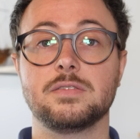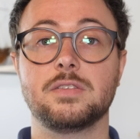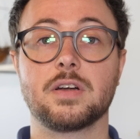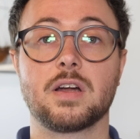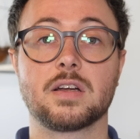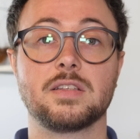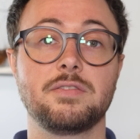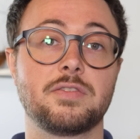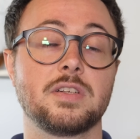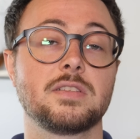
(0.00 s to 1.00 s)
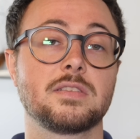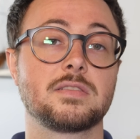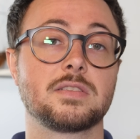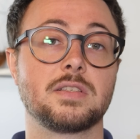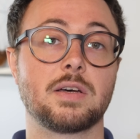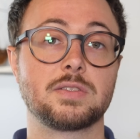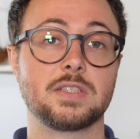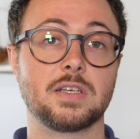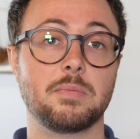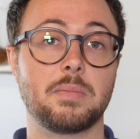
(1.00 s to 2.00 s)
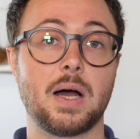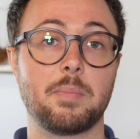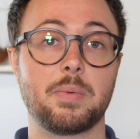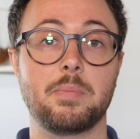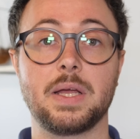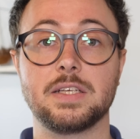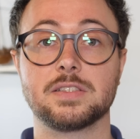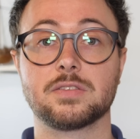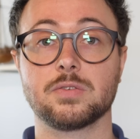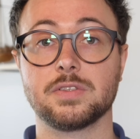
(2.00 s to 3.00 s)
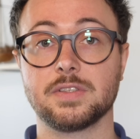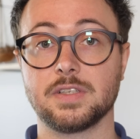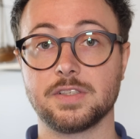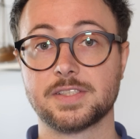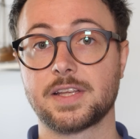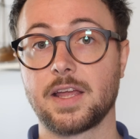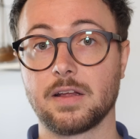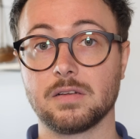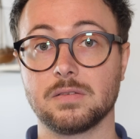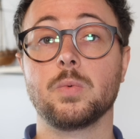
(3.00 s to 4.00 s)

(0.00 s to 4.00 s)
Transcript: There are different nautical maps based on their scale.